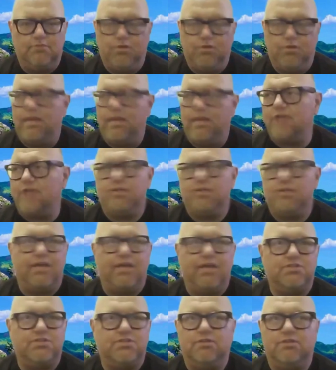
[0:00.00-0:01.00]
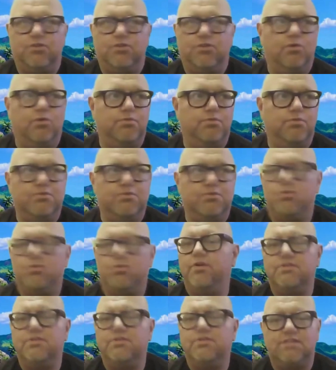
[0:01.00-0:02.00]
can actually catch it through the
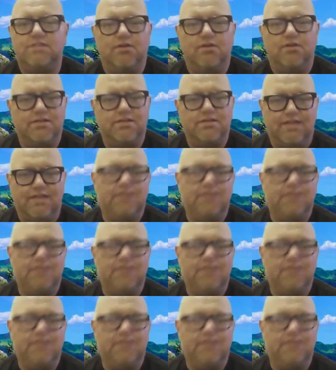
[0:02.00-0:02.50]
majority of the series.